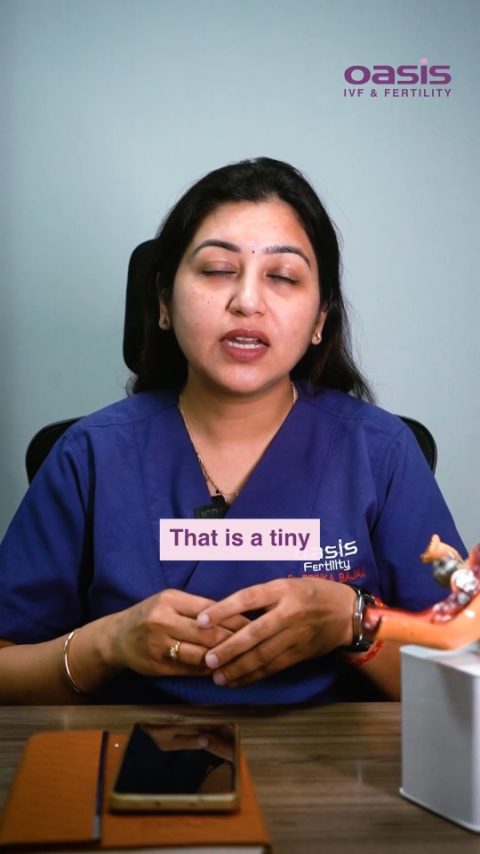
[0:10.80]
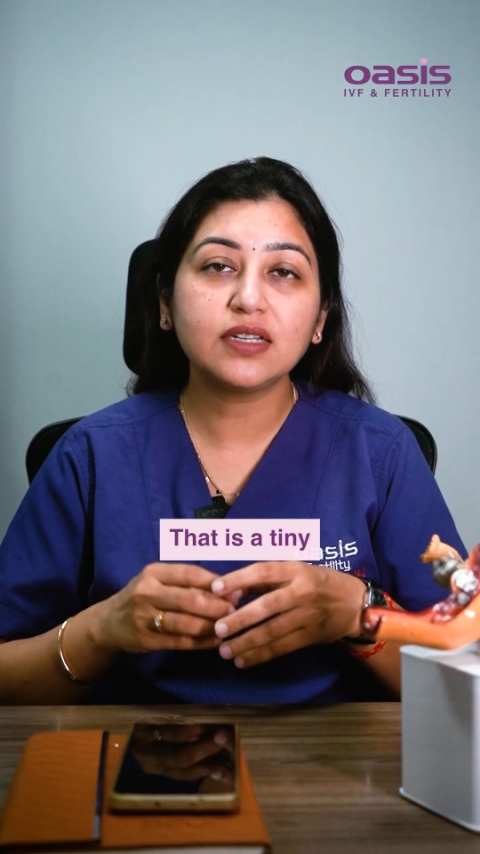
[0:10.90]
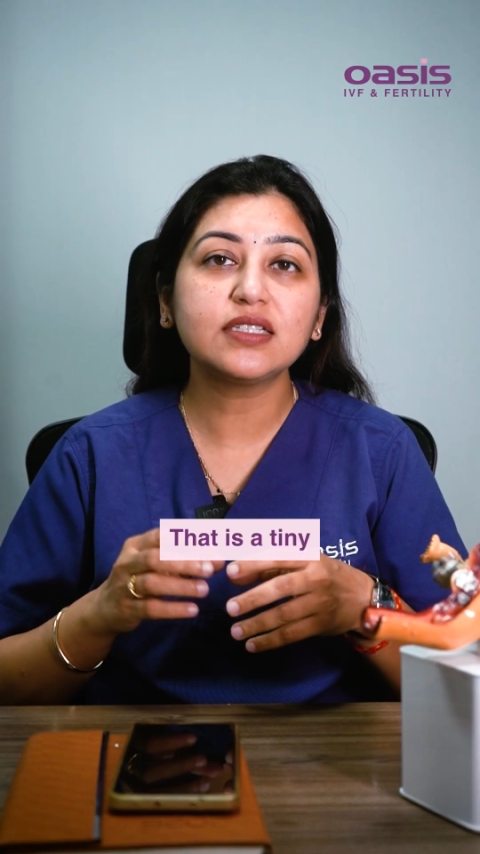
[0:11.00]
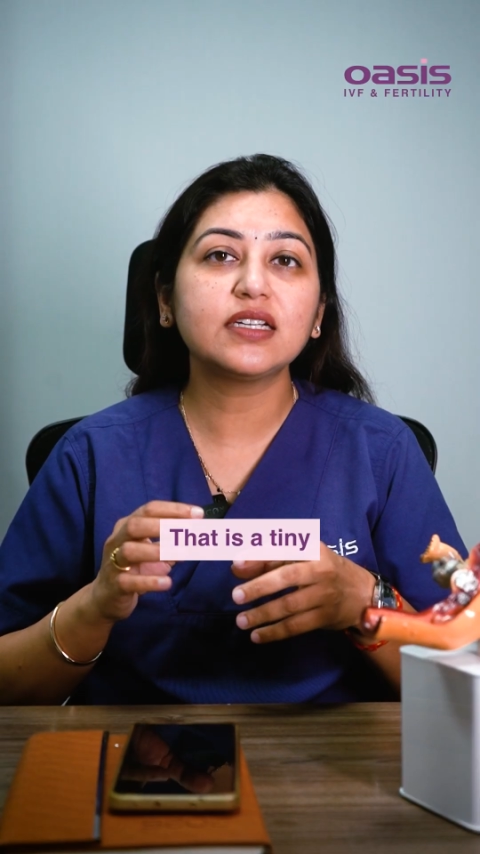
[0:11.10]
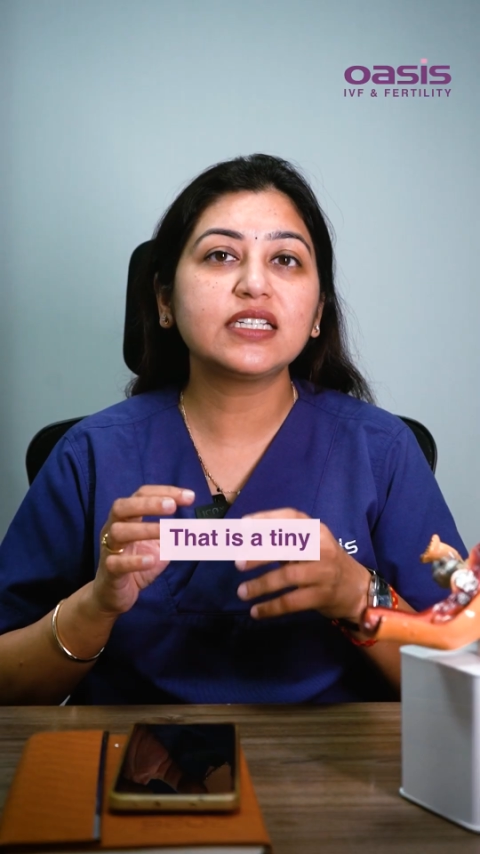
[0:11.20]

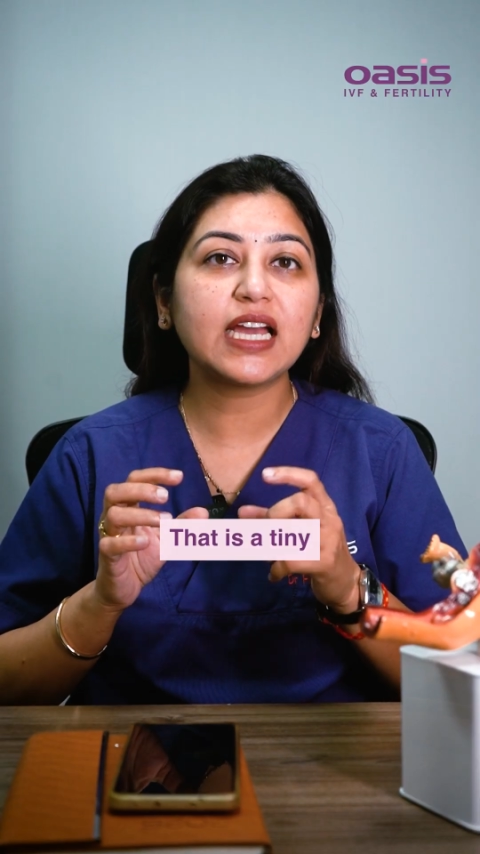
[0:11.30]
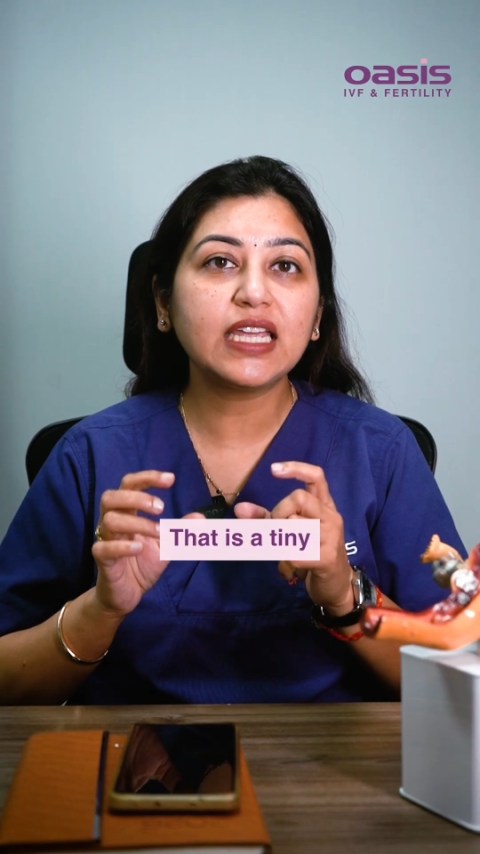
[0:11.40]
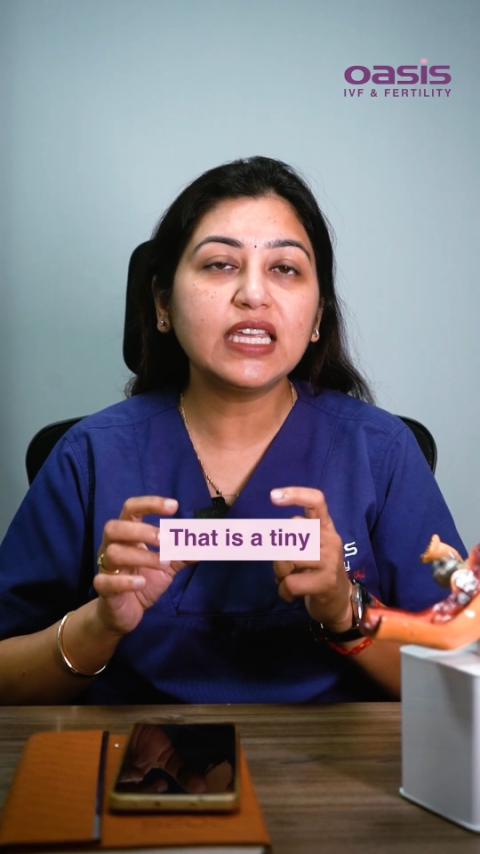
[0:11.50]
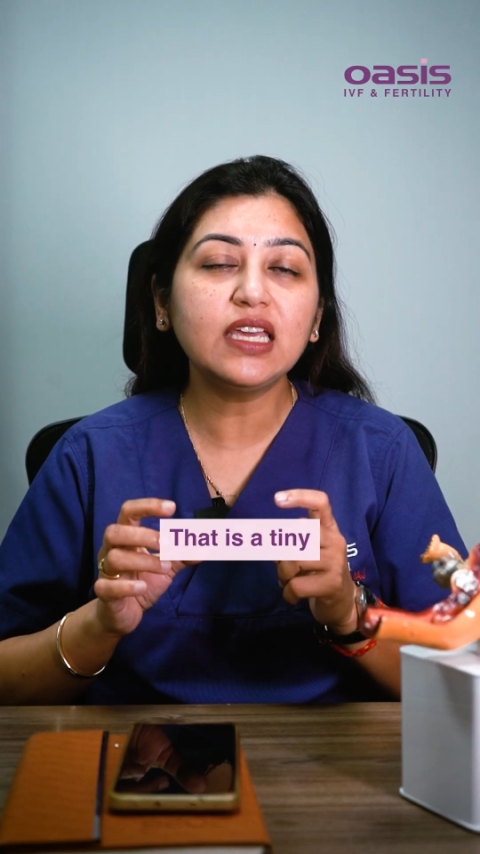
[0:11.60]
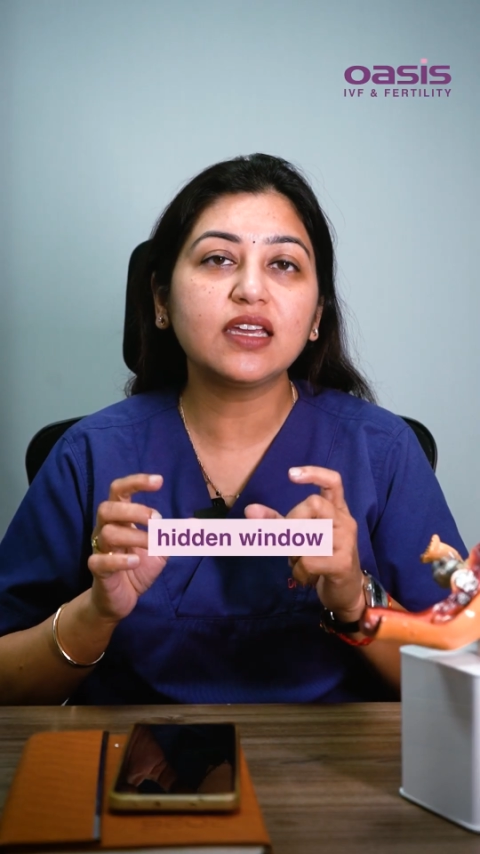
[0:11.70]
That is a
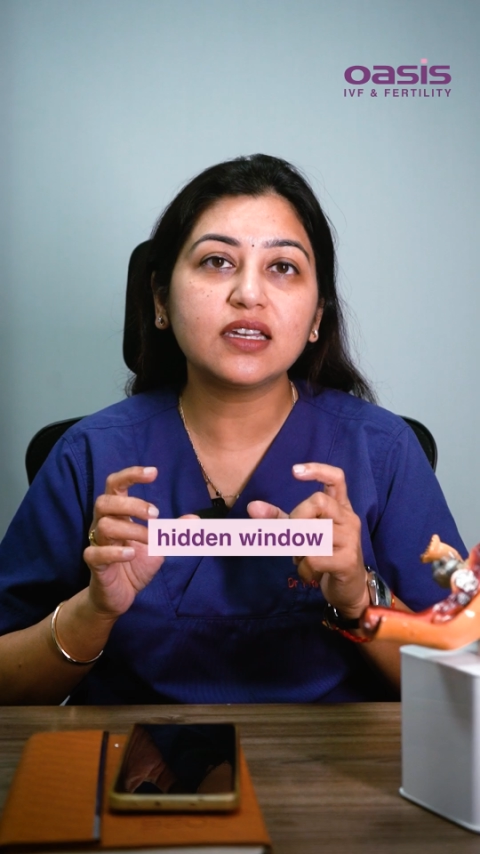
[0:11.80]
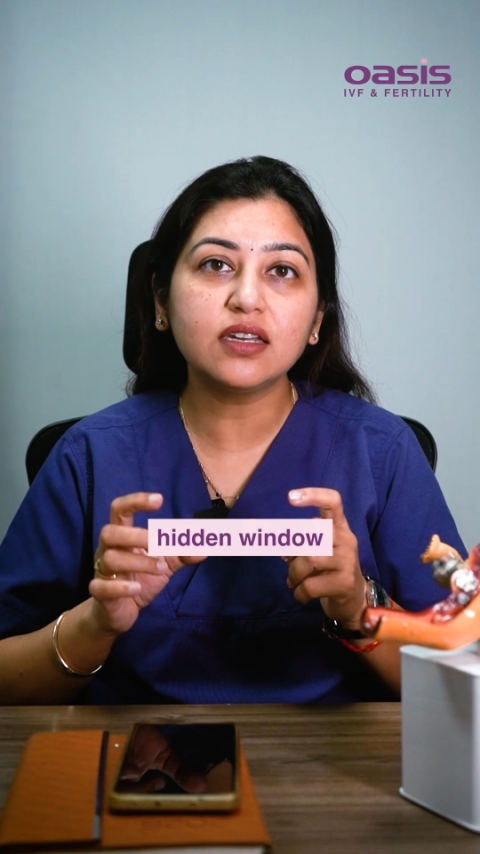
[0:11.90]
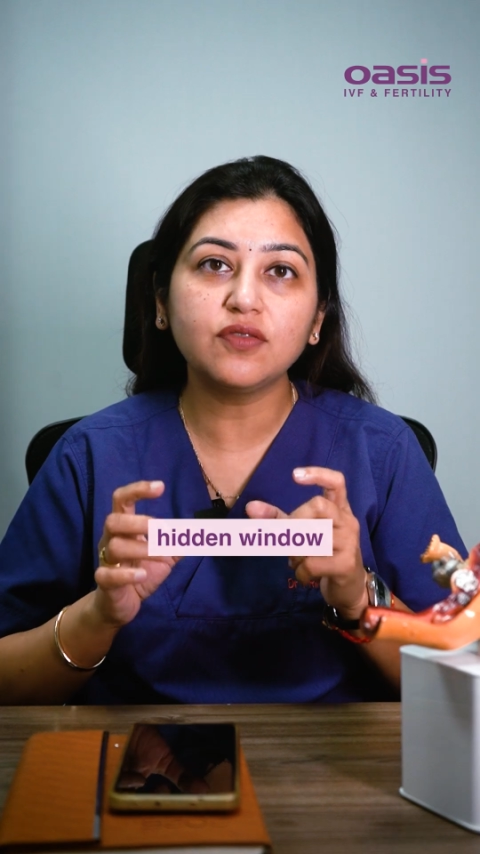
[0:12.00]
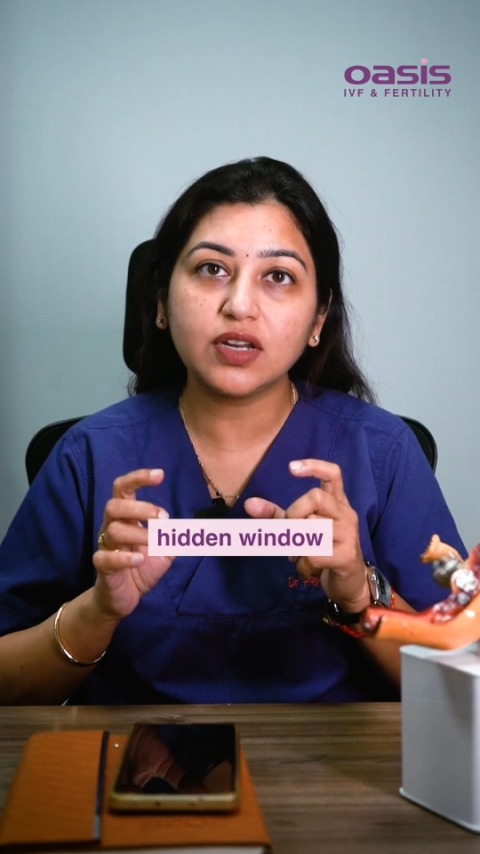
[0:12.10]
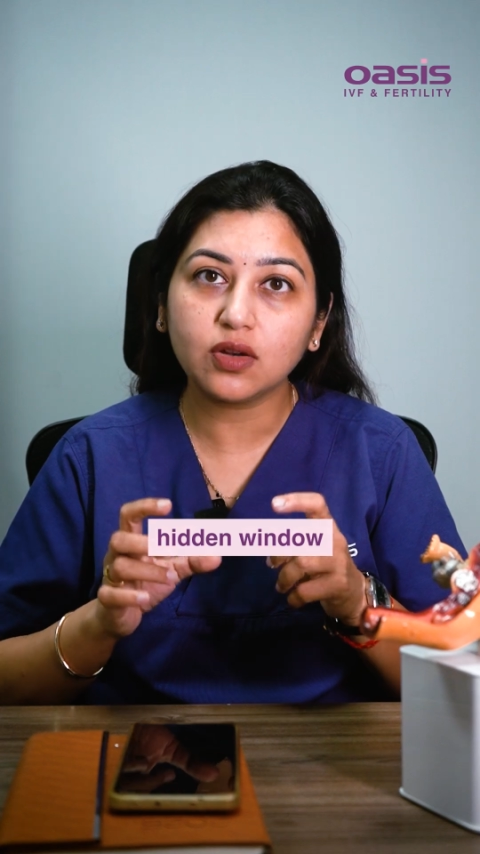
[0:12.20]
tiny
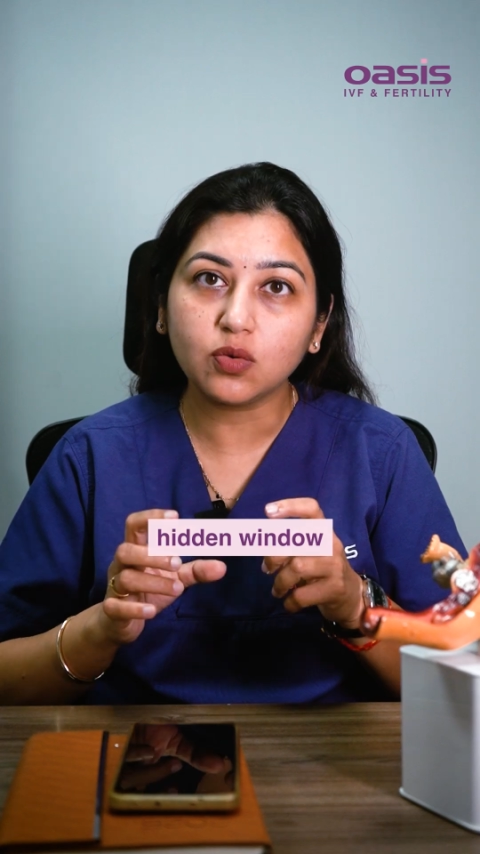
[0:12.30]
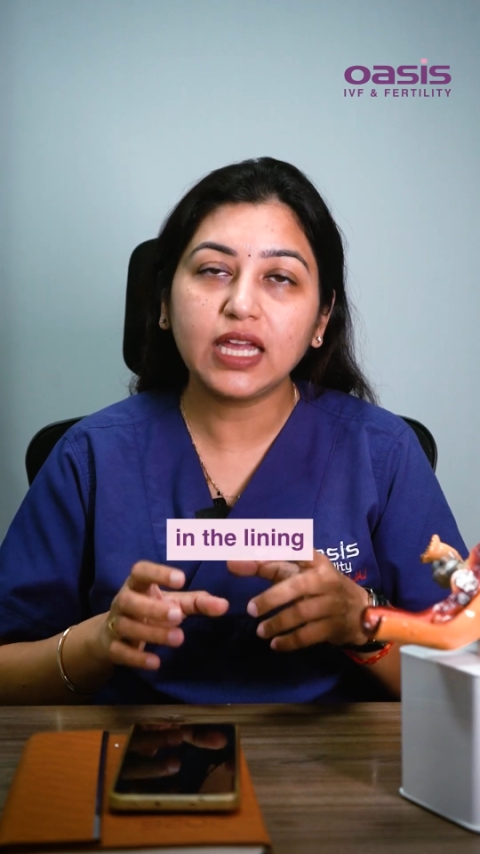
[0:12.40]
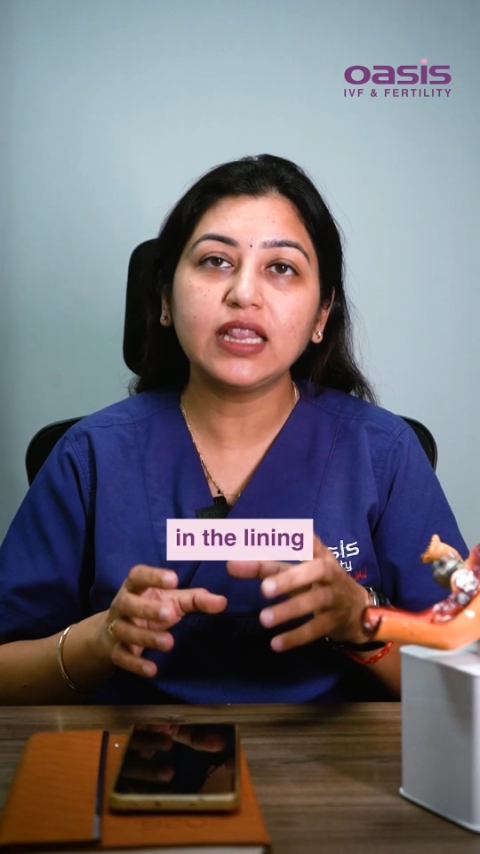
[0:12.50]
hidden window